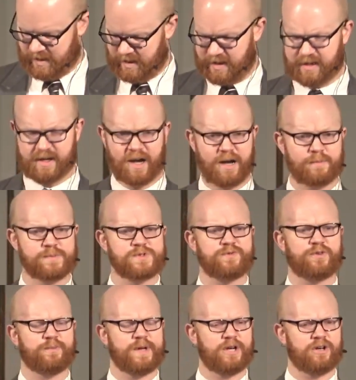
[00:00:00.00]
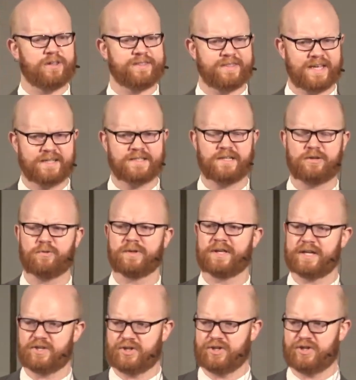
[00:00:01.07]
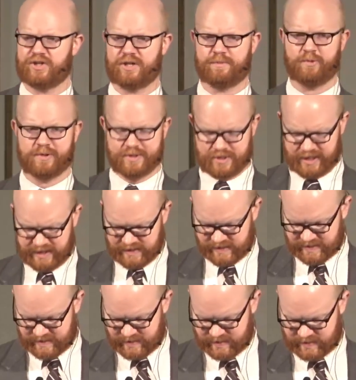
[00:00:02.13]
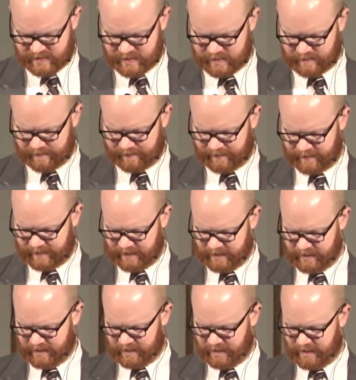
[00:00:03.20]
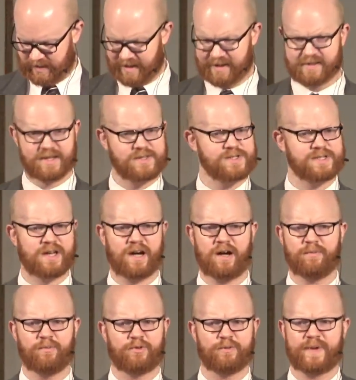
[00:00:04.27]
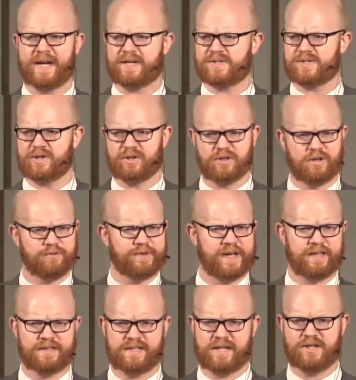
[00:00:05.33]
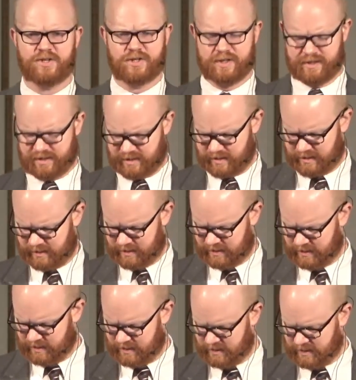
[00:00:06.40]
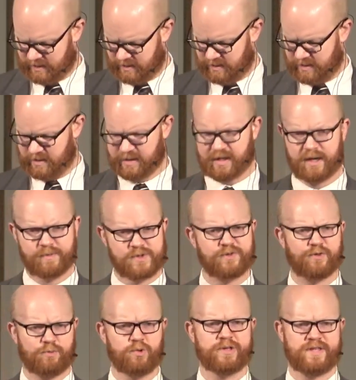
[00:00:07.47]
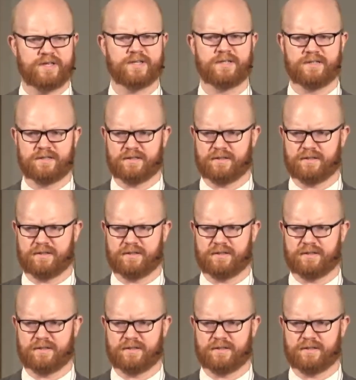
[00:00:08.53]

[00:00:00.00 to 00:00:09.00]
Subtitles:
It comes from an authentic relationship with Jesus. It doesn't come from external validation. It comes from within.